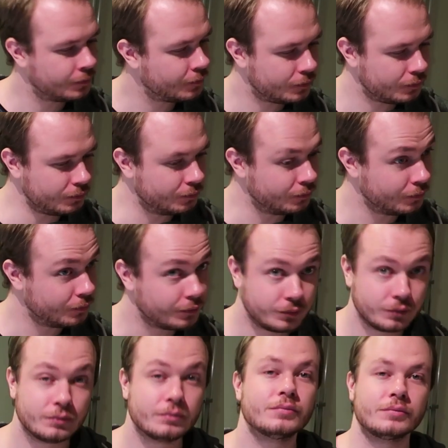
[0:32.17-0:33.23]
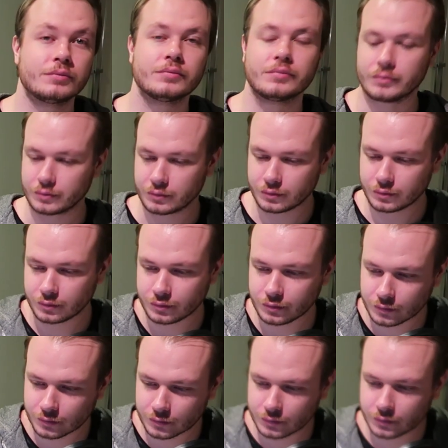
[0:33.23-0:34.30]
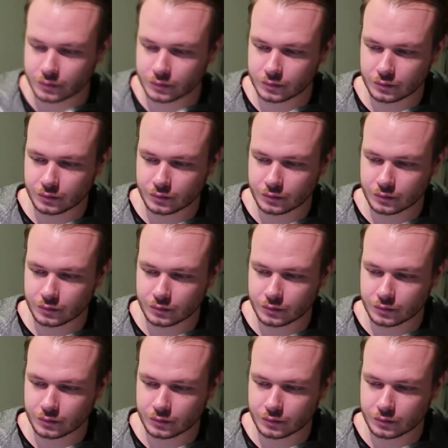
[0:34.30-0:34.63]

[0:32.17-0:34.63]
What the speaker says: (not speaking)